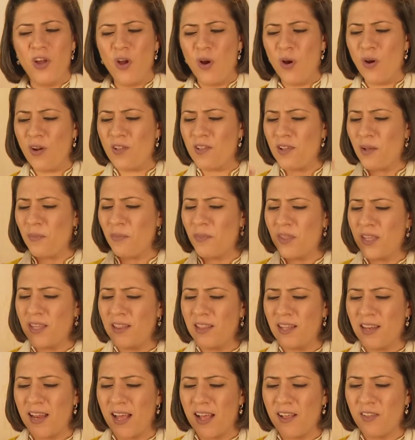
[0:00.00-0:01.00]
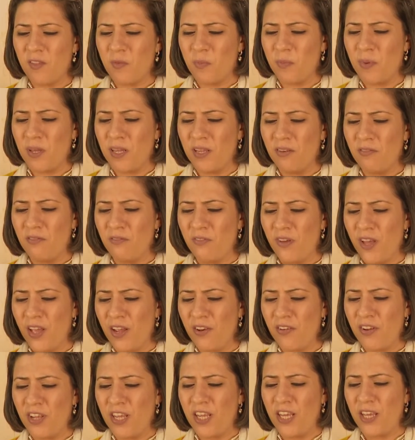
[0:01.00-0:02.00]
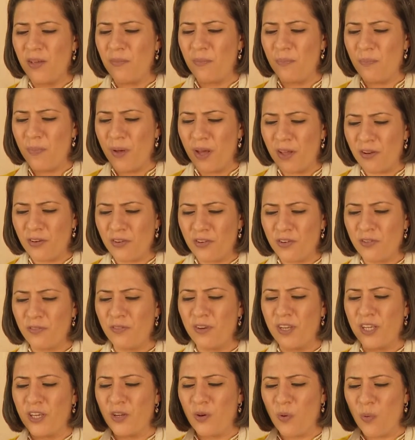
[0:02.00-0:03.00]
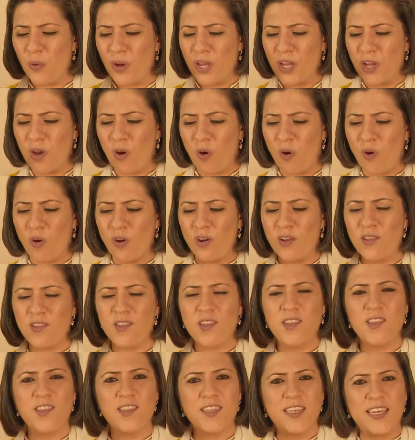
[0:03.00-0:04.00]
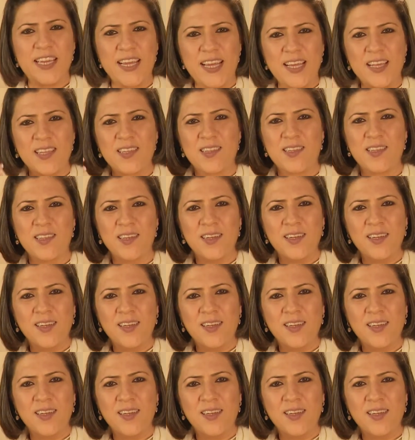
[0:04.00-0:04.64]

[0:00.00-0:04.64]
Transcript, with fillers: or something that has been very imperatively going on since days